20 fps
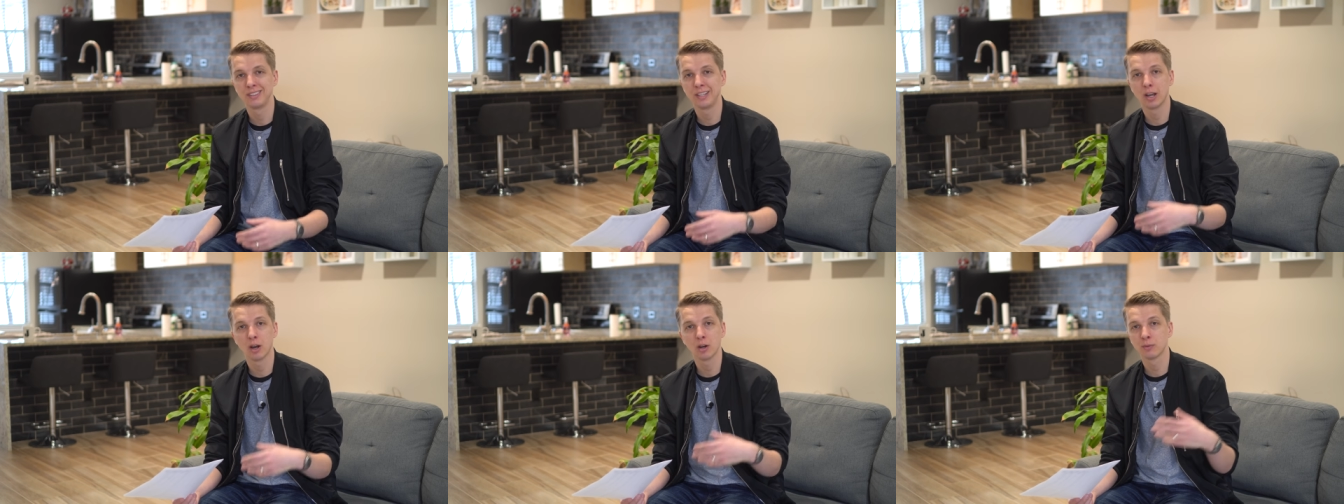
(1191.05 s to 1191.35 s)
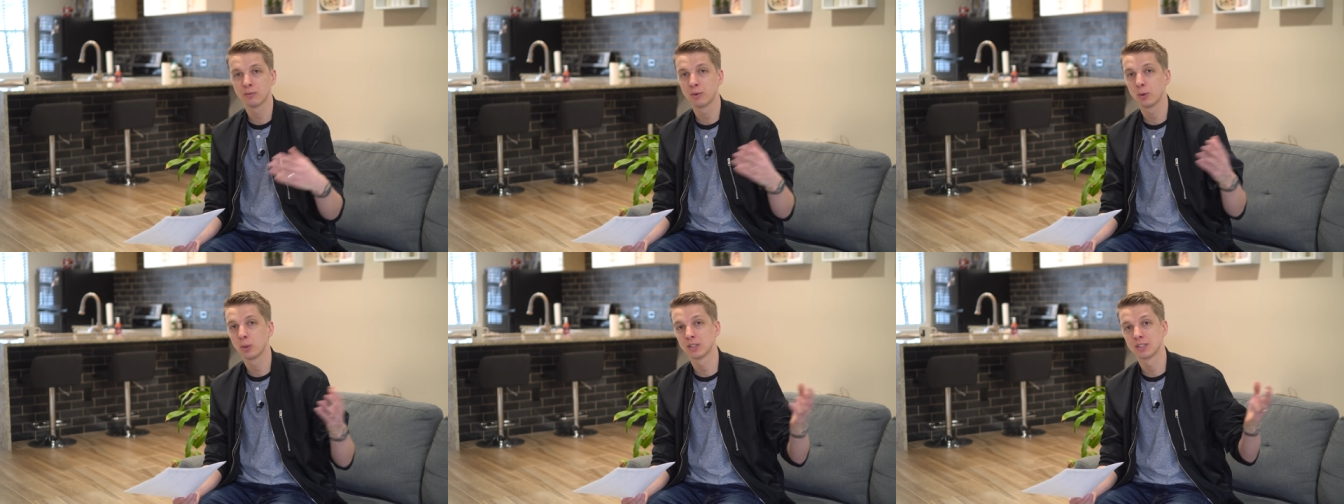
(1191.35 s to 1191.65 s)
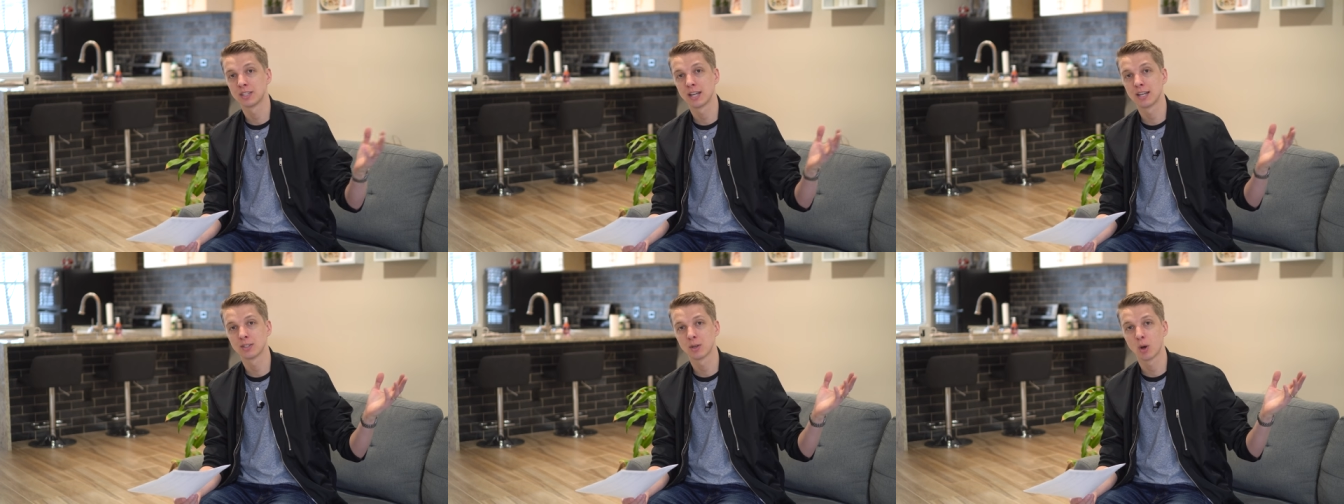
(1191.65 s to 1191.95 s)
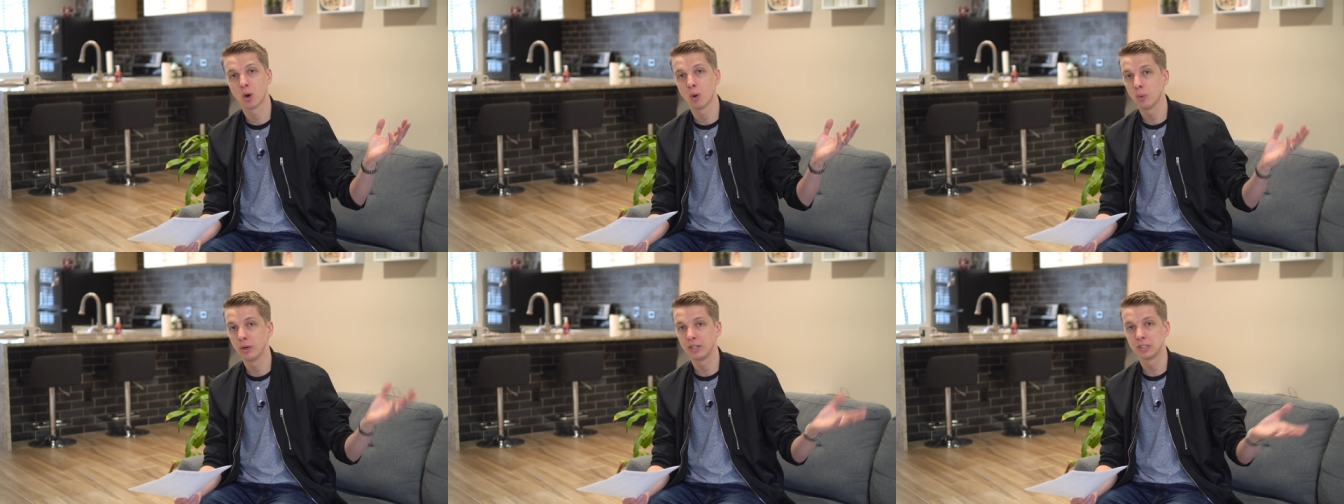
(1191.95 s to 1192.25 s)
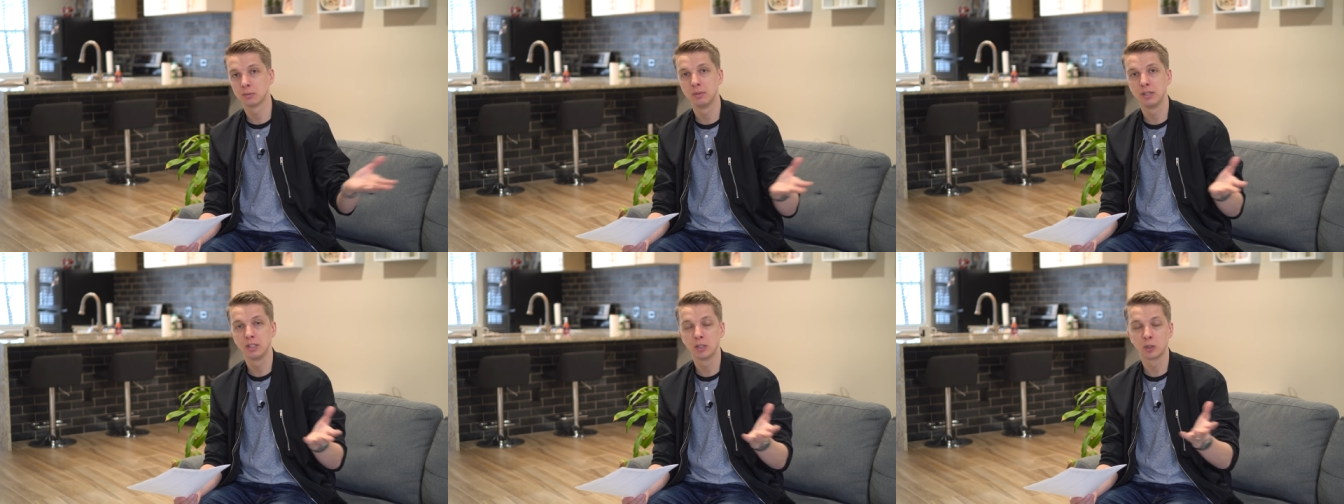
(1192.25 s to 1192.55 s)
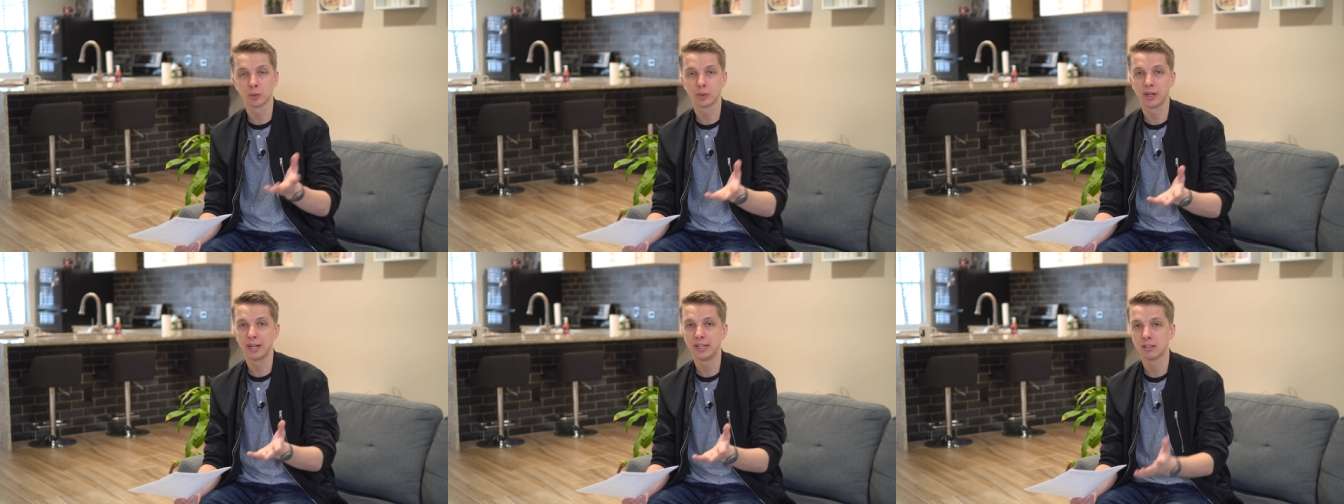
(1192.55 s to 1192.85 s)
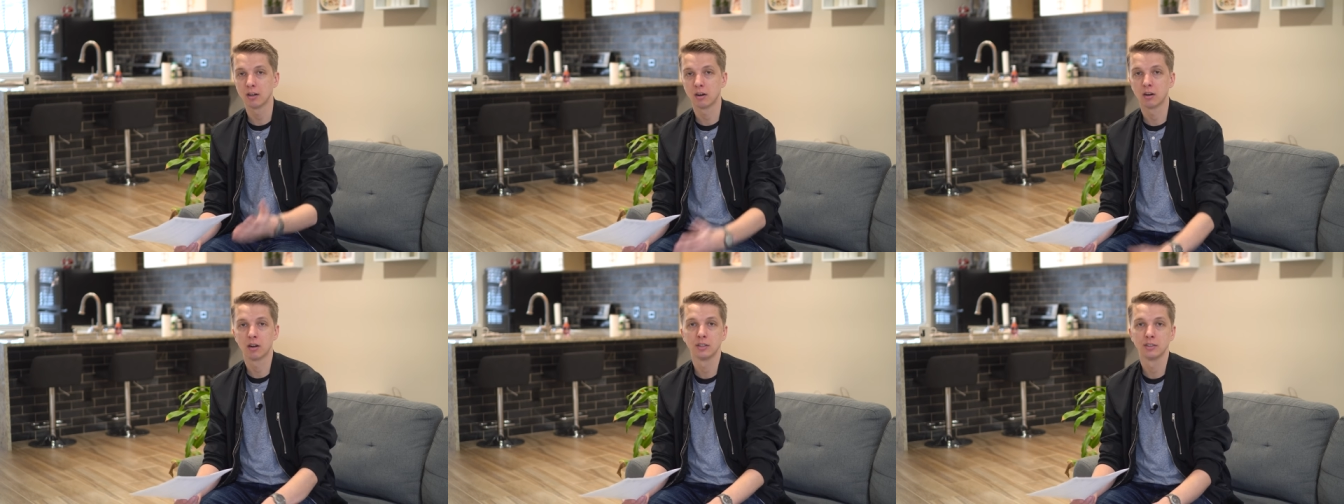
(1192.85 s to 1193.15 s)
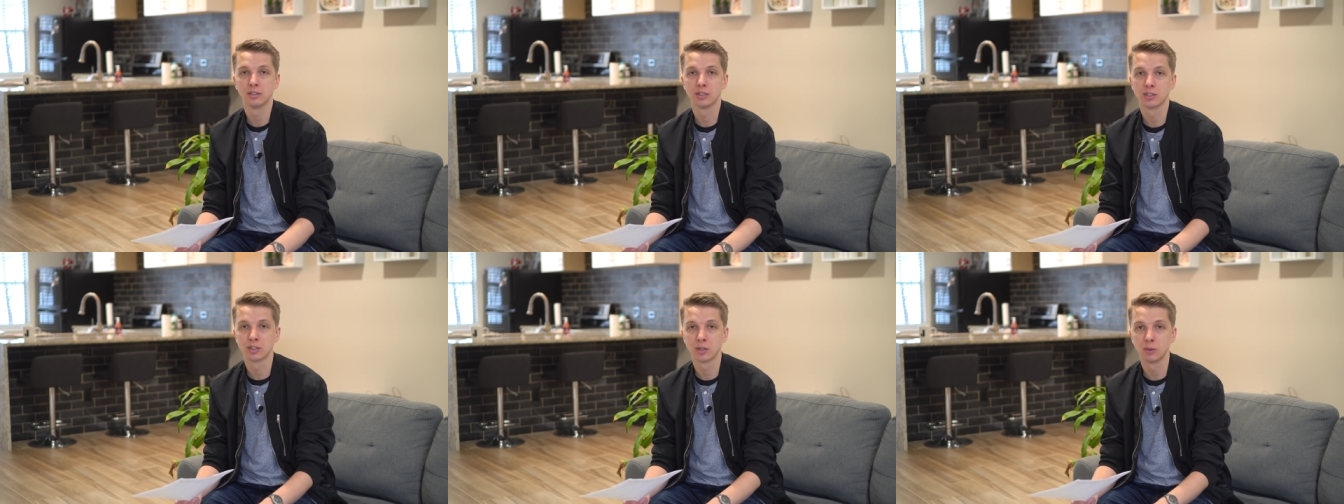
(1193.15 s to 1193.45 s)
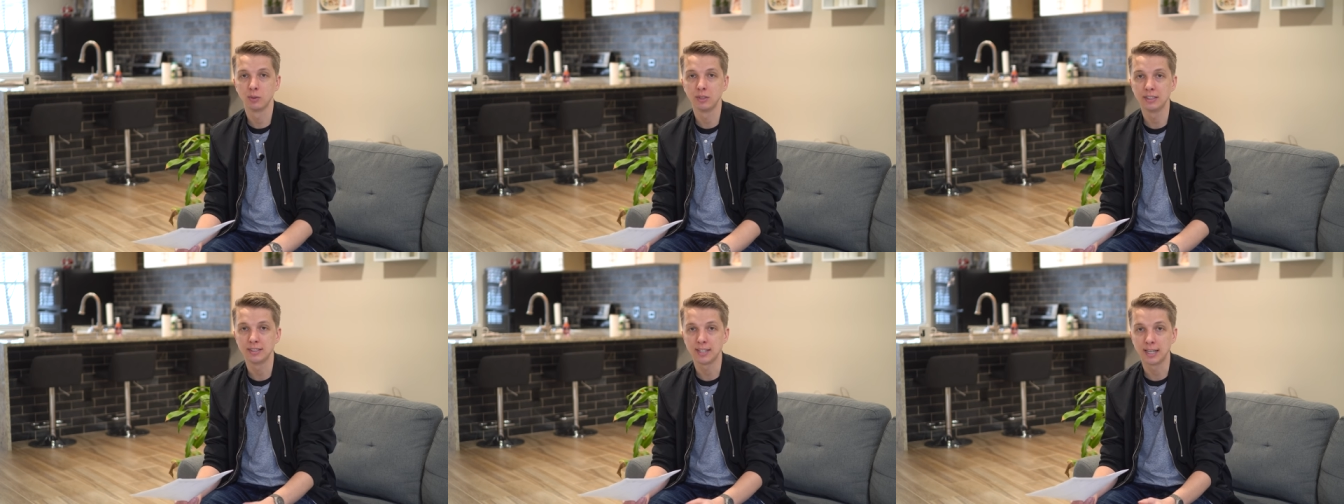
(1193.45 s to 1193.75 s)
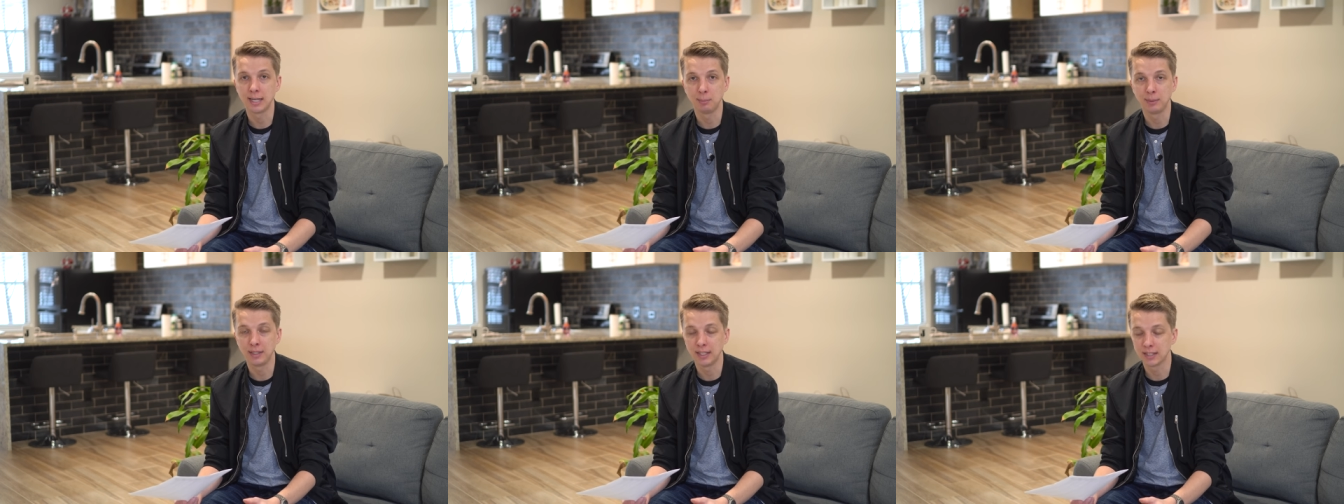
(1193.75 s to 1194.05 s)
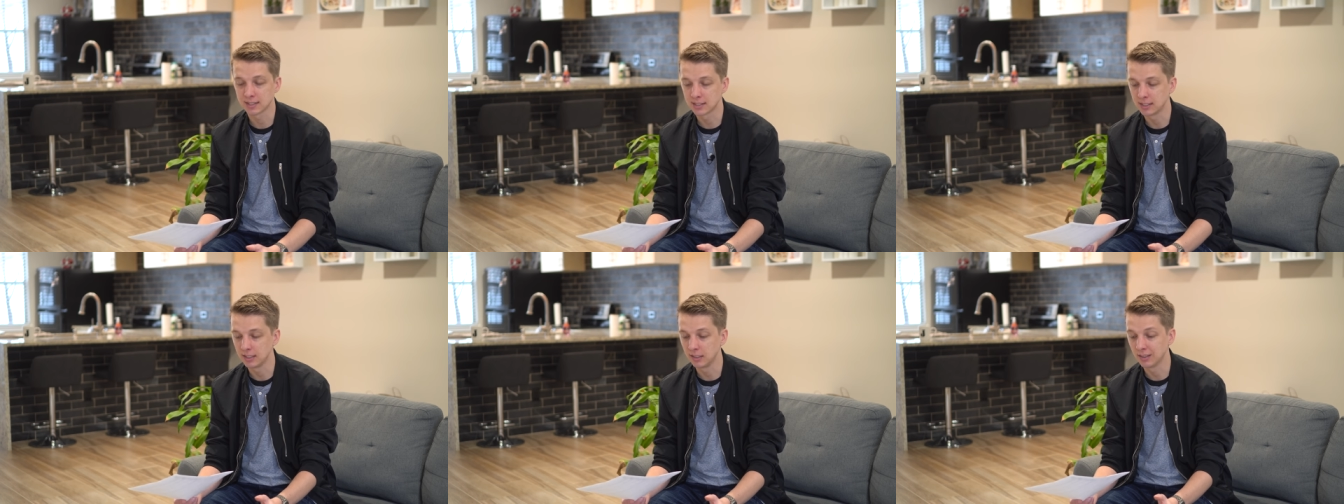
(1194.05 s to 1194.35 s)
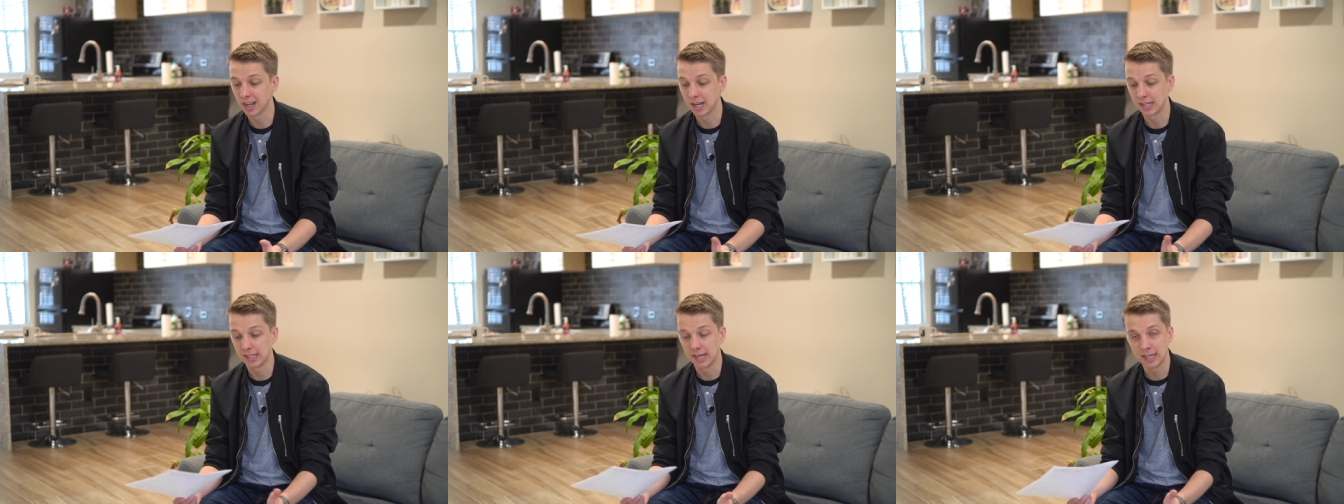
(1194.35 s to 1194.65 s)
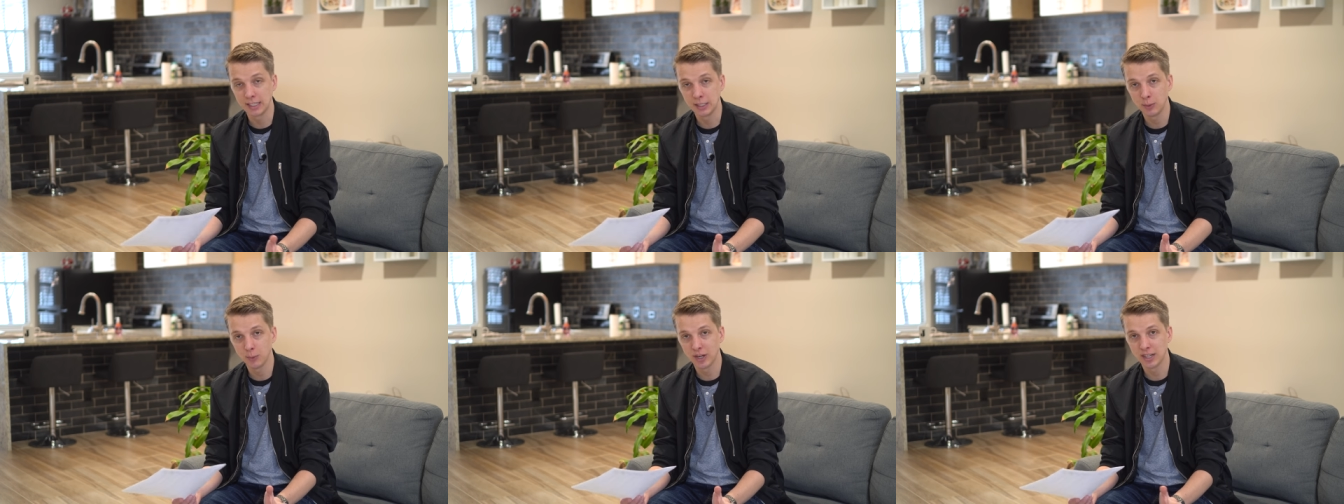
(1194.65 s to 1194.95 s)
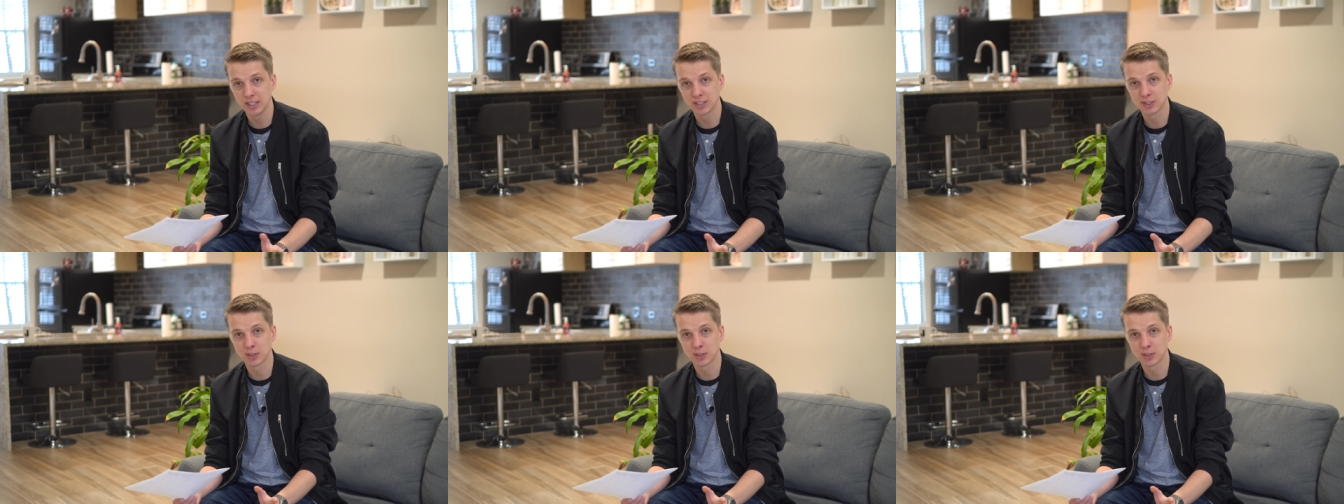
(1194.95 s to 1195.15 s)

the autofocus has always been great on Sony's APS-C line anyway,